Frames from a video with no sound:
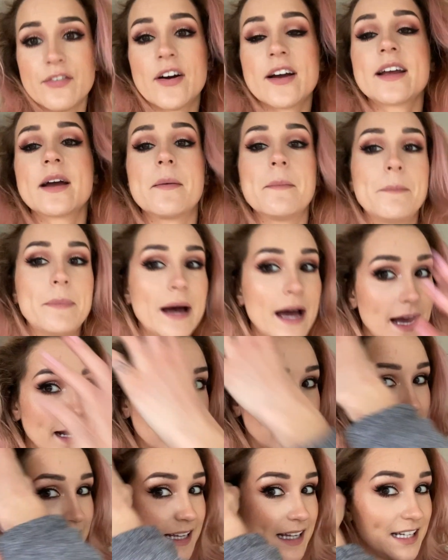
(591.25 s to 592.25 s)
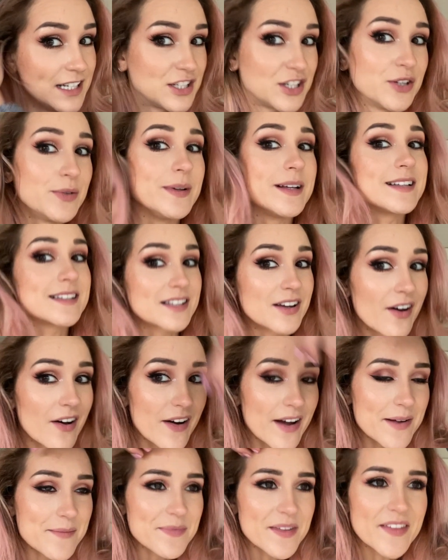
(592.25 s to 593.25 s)
I come back in two weeks
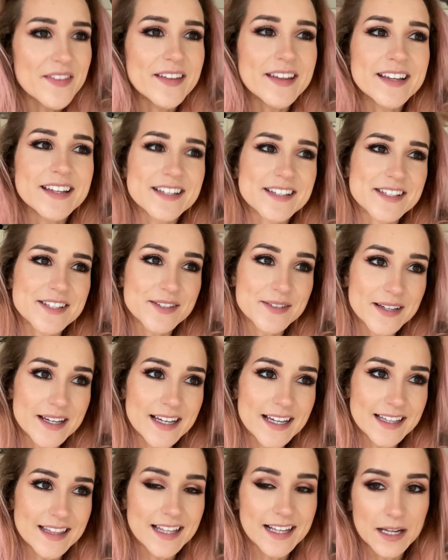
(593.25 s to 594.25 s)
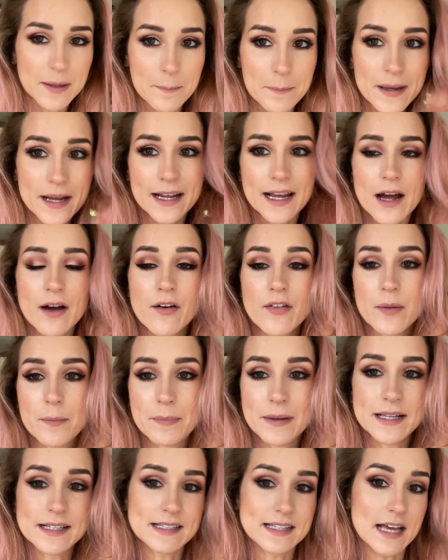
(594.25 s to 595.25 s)
time, then they can do it and they can pick out the
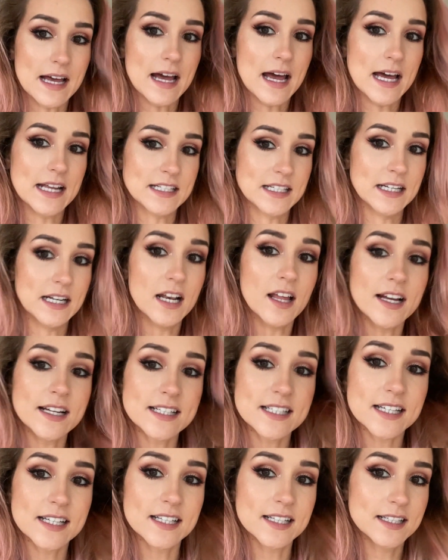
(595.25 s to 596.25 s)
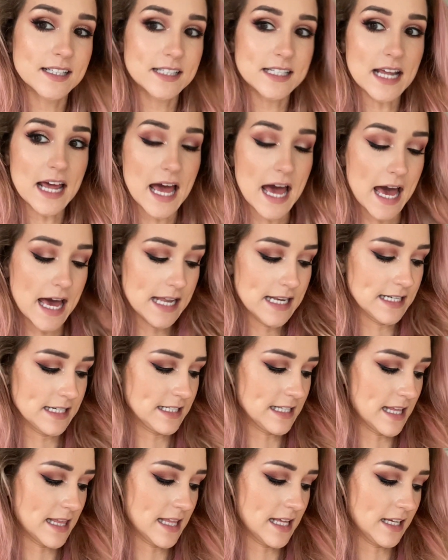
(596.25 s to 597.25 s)
bits that hadn't lightened and
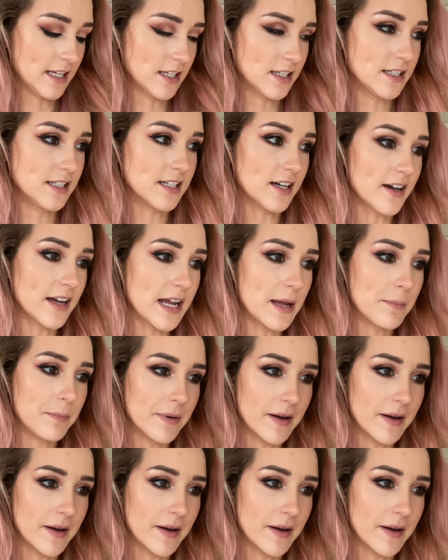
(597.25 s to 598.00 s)
then they could dye it.